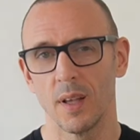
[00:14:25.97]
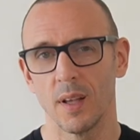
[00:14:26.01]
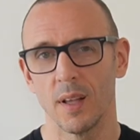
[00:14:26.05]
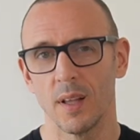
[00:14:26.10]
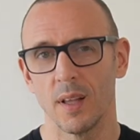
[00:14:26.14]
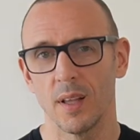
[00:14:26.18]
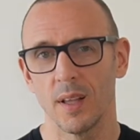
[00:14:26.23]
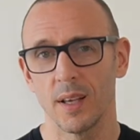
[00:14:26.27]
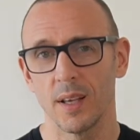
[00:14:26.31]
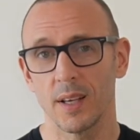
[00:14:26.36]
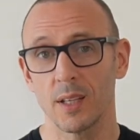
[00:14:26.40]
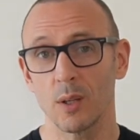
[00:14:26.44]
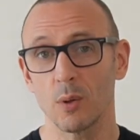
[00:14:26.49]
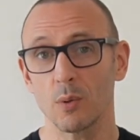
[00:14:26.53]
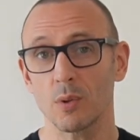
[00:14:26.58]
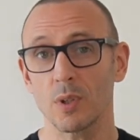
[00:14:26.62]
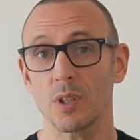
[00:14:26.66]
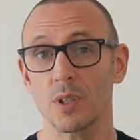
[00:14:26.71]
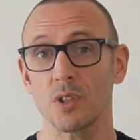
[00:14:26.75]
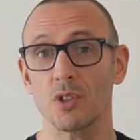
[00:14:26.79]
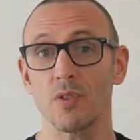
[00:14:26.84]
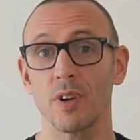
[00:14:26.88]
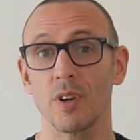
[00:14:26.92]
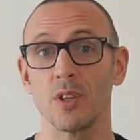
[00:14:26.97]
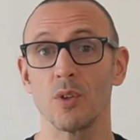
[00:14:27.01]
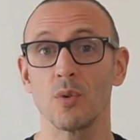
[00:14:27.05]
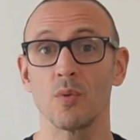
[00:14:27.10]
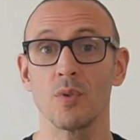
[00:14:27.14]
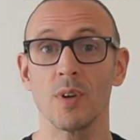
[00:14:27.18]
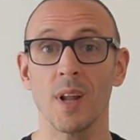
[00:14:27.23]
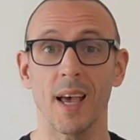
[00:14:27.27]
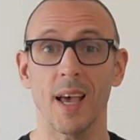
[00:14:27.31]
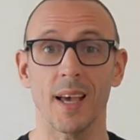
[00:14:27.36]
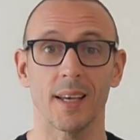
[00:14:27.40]
It can also strain your
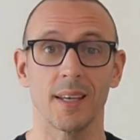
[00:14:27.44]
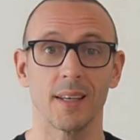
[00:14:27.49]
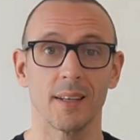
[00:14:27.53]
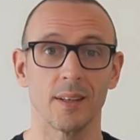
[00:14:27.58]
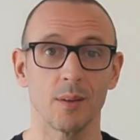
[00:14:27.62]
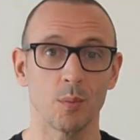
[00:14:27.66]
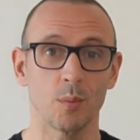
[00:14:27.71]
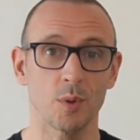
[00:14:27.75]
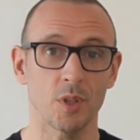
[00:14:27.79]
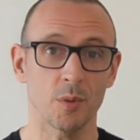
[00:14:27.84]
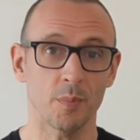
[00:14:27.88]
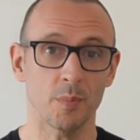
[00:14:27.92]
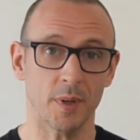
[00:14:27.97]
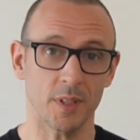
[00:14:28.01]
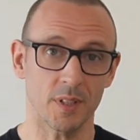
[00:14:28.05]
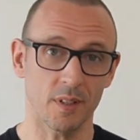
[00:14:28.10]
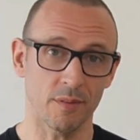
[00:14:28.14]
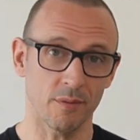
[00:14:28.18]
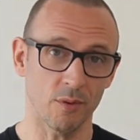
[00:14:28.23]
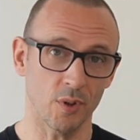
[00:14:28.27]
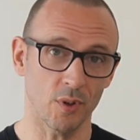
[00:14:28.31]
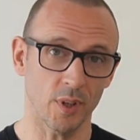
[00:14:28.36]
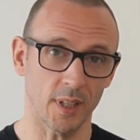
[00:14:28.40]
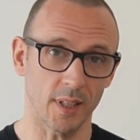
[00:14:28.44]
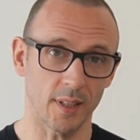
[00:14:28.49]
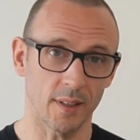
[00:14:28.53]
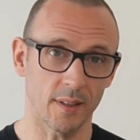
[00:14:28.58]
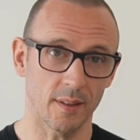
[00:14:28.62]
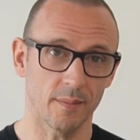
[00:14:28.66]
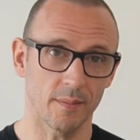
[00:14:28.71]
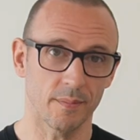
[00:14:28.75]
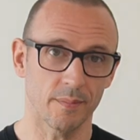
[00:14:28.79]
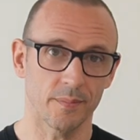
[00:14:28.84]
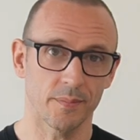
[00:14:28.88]
neck, which is best avoided.
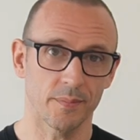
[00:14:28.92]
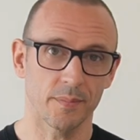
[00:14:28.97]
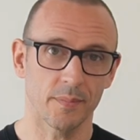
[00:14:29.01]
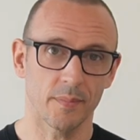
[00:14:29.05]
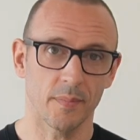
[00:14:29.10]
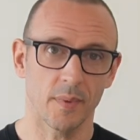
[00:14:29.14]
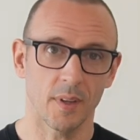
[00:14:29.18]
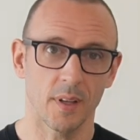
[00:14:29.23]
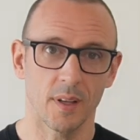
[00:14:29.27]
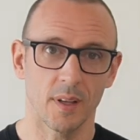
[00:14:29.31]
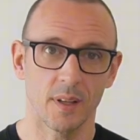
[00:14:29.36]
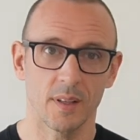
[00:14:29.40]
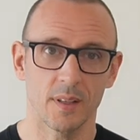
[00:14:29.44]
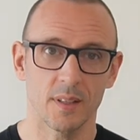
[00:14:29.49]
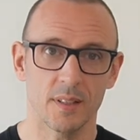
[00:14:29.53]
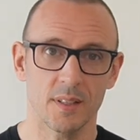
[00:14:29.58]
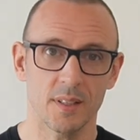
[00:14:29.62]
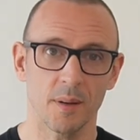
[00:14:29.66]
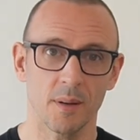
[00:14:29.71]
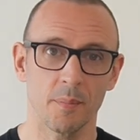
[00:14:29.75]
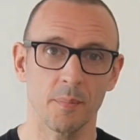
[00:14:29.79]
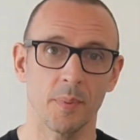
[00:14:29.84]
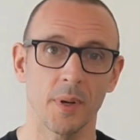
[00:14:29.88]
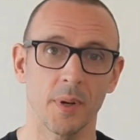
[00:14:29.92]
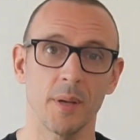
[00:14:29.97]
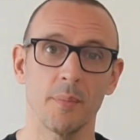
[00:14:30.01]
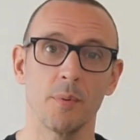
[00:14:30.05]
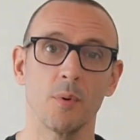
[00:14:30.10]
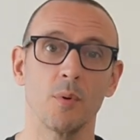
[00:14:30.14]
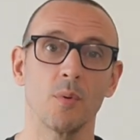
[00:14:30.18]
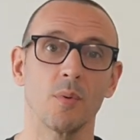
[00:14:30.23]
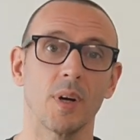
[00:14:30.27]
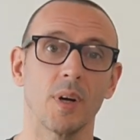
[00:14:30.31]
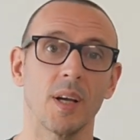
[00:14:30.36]
Some
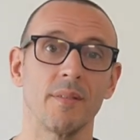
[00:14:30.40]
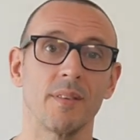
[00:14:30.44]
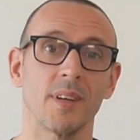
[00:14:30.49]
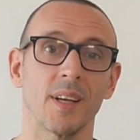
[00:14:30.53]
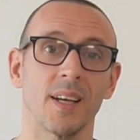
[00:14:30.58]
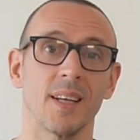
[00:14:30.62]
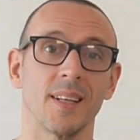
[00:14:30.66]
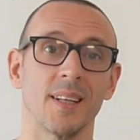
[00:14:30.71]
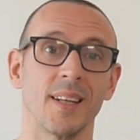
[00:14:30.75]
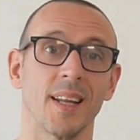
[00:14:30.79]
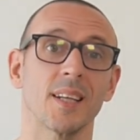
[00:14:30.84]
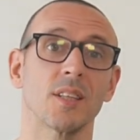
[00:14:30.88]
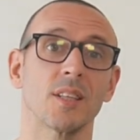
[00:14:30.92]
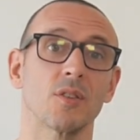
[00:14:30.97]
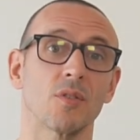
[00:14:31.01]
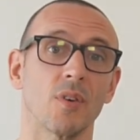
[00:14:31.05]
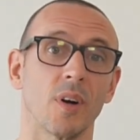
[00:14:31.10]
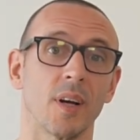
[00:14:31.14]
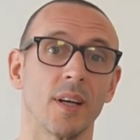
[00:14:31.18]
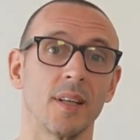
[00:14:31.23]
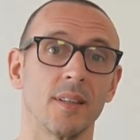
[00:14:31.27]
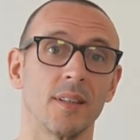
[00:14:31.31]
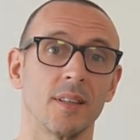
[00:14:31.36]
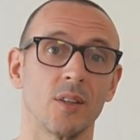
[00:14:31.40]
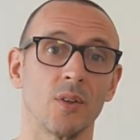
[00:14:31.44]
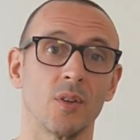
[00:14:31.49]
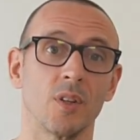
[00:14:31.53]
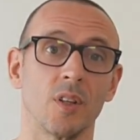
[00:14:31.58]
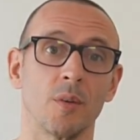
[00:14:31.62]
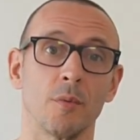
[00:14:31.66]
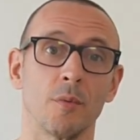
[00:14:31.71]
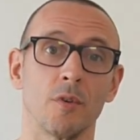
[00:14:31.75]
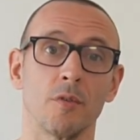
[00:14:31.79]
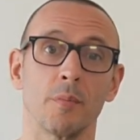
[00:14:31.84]
people even get neck strain doing the
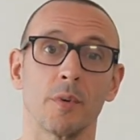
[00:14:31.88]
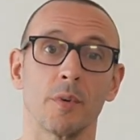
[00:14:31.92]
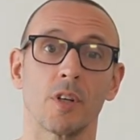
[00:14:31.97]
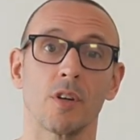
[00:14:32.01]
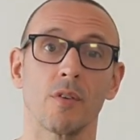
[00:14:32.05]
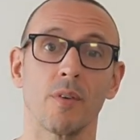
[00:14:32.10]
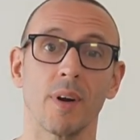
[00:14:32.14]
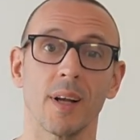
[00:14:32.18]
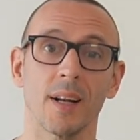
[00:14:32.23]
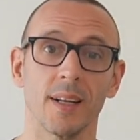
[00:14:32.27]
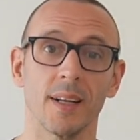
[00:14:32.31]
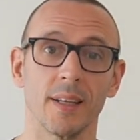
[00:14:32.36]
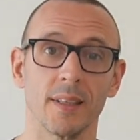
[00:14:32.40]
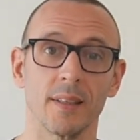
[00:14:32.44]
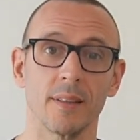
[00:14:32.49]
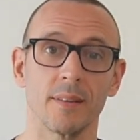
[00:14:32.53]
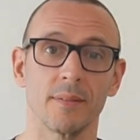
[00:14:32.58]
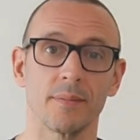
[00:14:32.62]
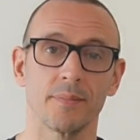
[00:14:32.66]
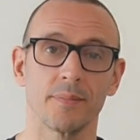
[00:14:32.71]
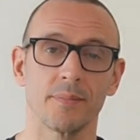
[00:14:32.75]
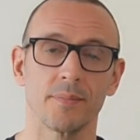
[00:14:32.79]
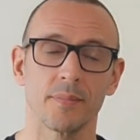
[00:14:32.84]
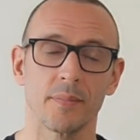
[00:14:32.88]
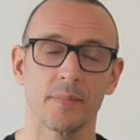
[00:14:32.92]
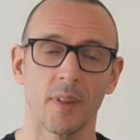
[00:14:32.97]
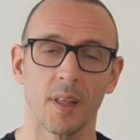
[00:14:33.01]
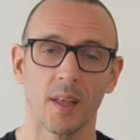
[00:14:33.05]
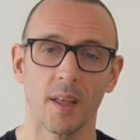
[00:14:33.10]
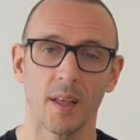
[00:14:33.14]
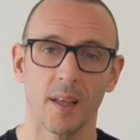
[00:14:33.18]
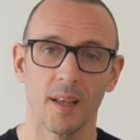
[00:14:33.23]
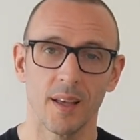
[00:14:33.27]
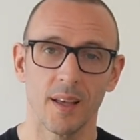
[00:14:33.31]
movement correctly.
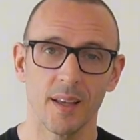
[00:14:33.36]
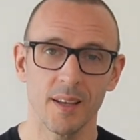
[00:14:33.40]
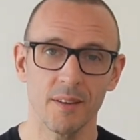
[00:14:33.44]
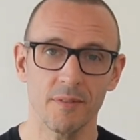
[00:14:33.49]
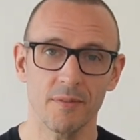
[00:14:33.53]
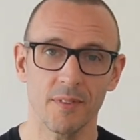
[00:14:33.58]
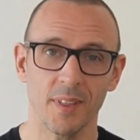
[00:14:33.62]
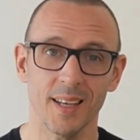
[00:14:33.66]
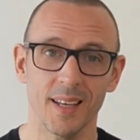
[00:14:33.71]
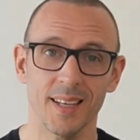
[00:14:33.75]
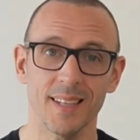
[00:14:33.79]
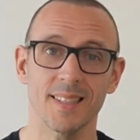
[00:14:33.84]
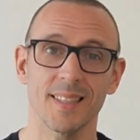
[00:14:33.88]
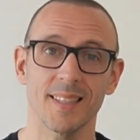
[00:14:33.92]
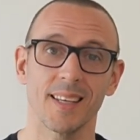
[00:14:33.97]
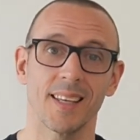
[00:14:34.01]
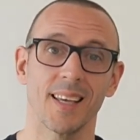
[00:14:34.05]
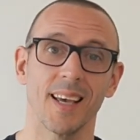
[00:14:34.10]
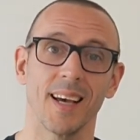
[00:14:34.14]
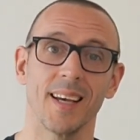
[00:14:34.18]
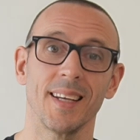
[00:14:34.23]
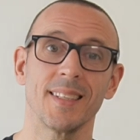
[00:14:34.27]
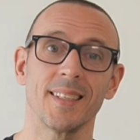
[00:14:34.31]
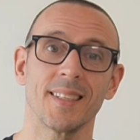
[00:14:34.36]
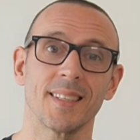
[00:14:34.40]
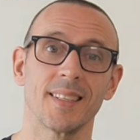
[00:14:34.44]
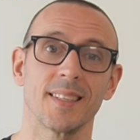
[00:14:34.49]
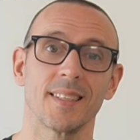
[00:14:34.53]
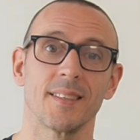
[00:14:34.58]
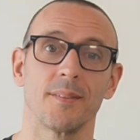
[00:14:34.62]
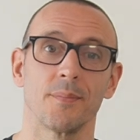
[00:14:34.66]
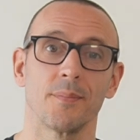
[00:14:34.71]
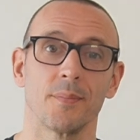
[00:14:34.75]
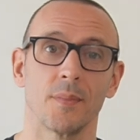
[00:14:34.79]
If that is the case,
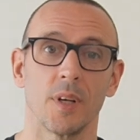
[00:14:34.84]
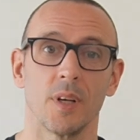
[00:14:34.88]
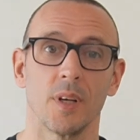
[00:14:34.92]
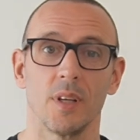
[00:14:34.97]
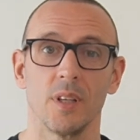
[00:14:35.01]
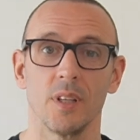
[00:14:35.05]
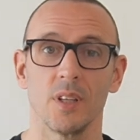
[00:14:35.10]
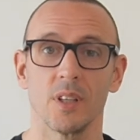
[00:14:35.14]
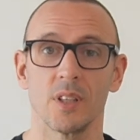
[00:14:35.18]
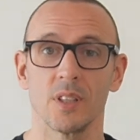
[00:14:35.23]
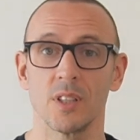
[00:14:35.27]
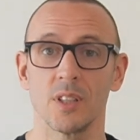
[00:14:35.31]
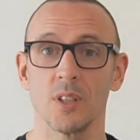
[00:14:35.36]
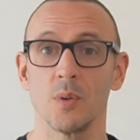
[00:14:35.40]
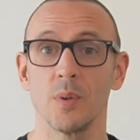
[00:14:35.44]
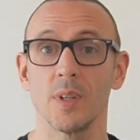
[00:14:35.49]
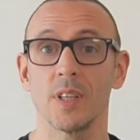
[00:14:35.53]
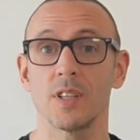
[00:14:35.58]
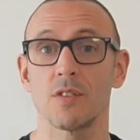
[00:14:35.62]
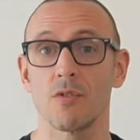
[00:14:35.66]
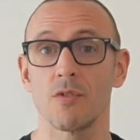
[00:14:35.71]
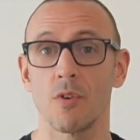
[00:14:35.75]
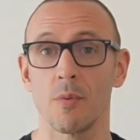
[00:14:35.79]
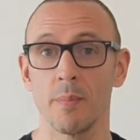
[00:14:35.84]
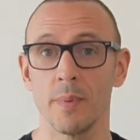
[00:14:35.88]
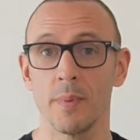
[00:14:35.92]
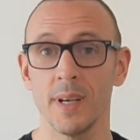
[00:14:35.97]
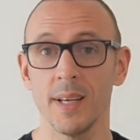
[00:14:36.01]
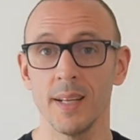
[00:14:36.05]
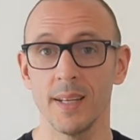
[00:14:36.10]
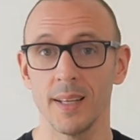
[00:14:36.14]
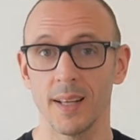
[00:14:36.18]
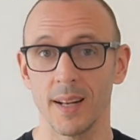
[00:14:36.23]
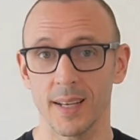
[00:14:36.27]
you can do this
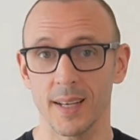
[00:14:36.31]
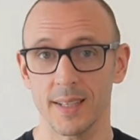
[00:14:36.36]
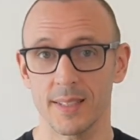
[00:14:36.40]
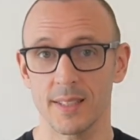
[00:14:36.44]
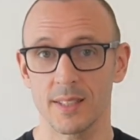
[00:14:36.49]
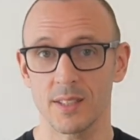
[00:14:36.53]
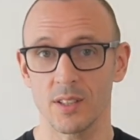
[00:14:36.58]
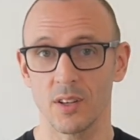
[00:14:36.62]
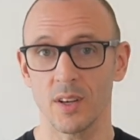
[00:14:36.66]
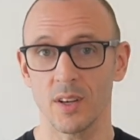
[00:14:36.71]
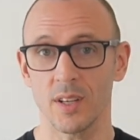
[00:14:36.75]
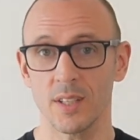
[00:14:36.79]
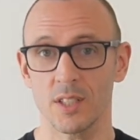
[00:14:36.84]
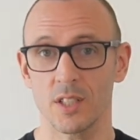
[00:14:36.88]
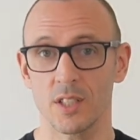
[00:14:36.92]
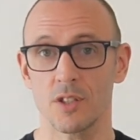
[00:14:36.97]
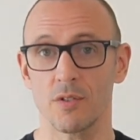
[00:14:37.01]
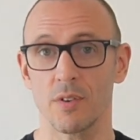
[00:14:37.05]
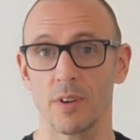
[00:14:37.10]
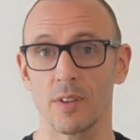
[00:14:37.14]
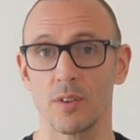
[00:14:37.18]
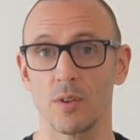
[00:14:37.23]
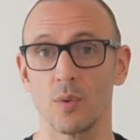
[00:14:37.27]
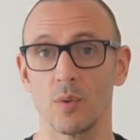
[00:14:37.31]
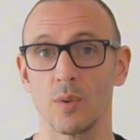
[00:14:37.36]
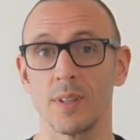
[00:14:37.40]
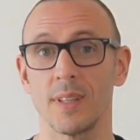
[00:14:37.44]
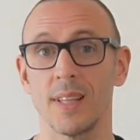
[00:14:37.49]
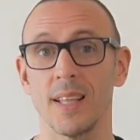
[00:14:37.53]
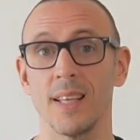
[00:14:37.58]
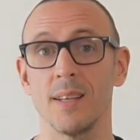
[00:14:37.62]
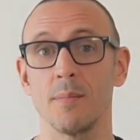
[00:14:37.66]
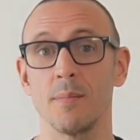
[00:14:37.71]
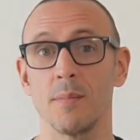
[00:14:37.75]
remedial exercise to strengthen your
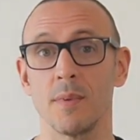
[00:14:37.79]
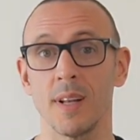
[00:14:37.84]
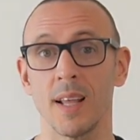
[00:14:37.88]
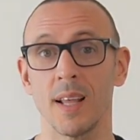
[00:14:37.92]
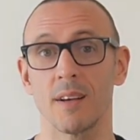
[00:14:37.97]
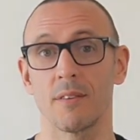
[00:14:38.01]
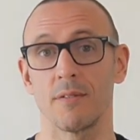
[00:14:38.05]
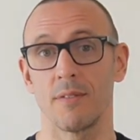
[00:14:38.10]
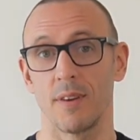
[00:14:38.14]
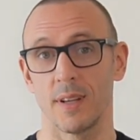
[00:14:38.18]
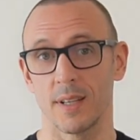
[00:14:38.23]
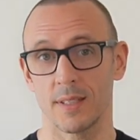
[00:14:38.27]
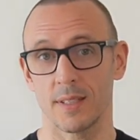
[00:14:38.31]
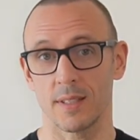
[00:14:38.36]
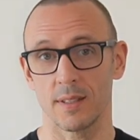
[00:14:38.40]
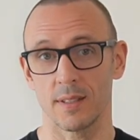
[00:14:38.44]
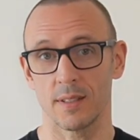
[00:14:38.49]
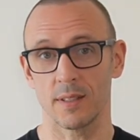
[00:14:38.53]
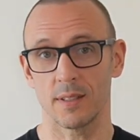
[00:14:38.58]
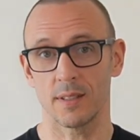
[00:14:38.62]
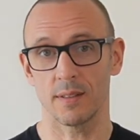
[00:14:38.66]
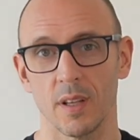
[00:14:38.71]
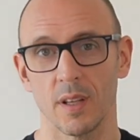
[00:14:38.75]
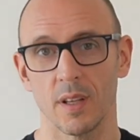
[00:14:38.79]
deep neck flexors.